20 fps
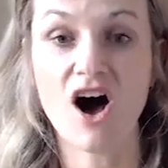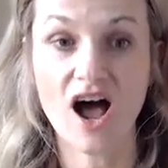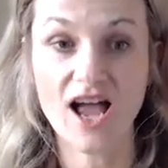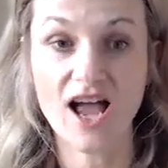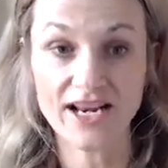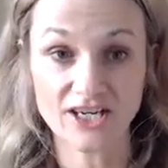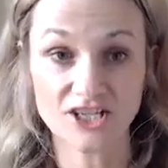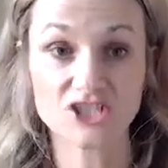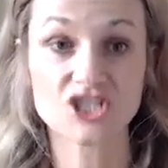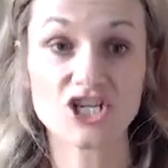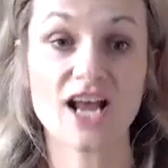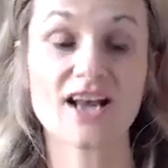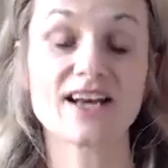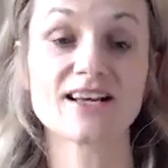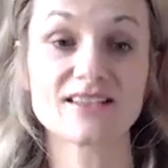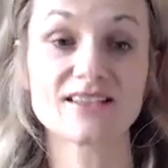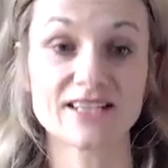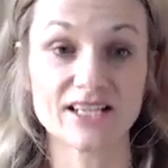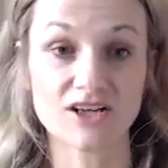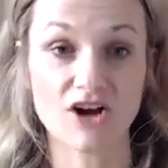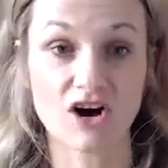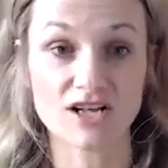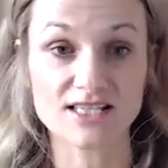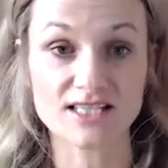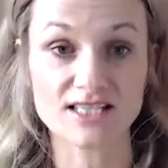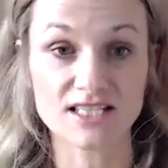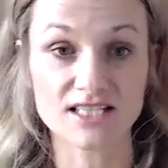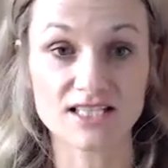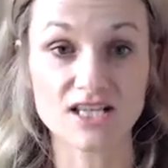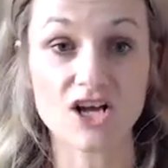energetically
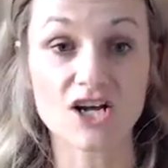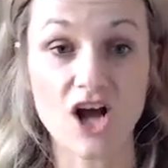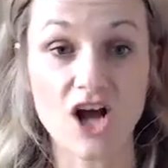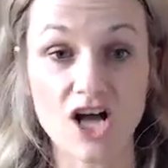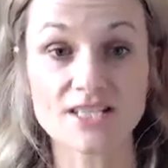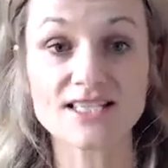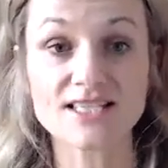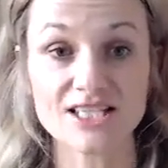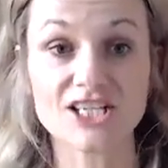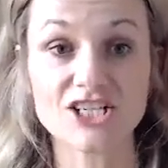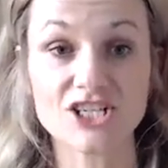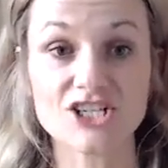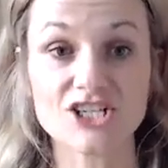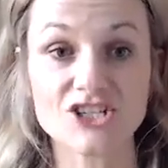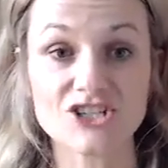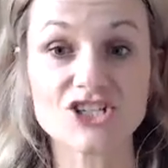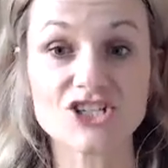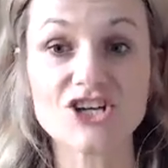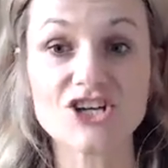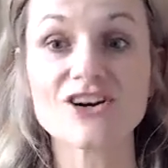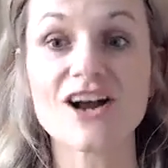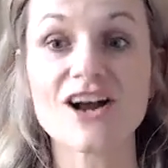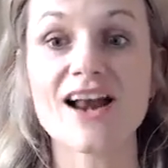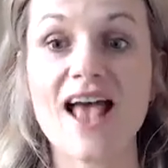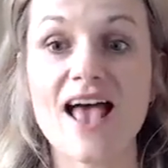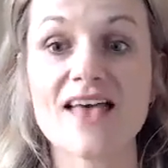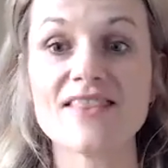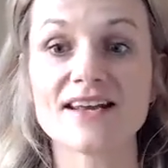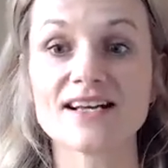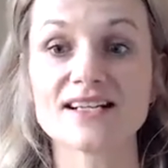constantly to your children,
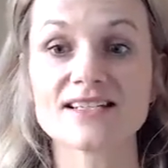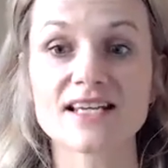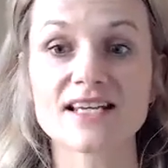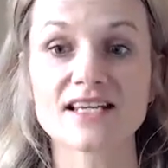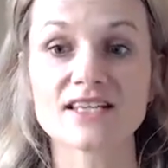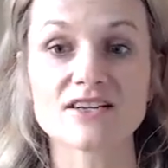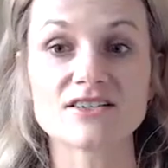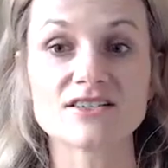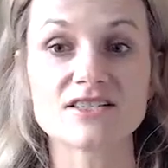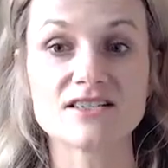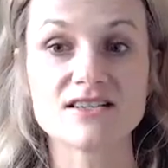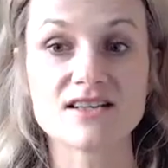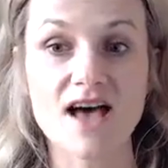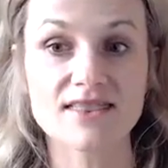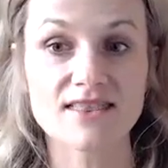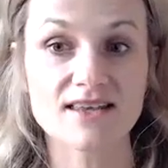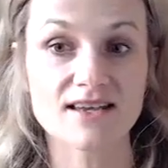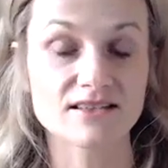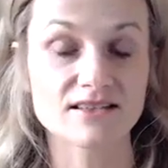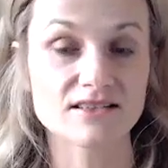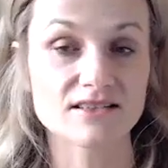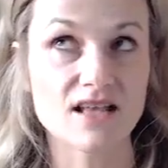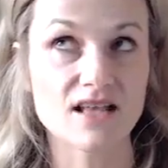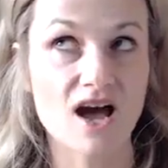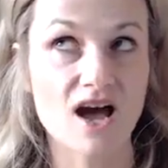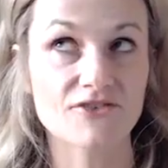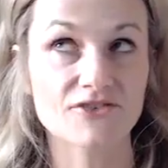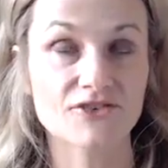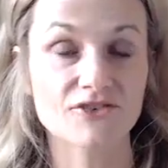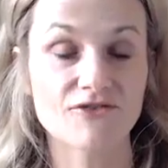and then it's like there's nothing
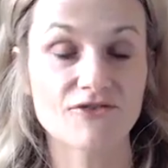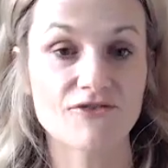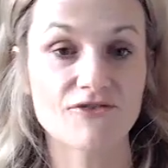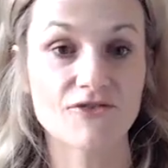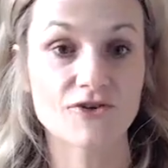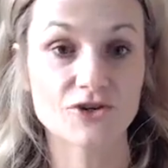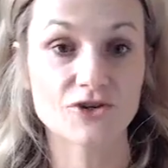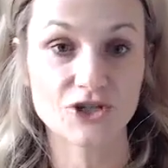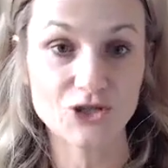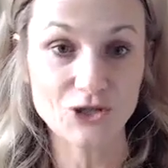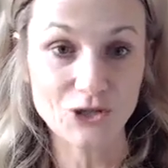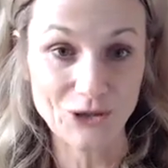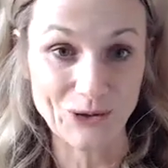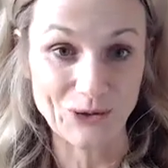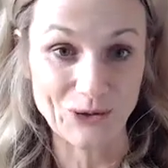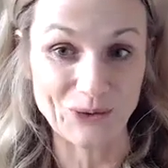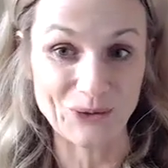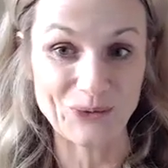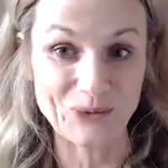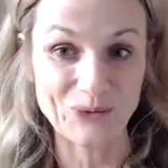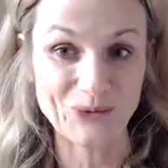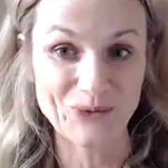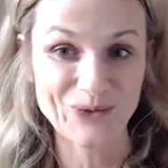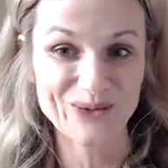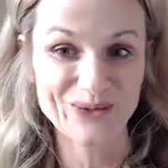left for you.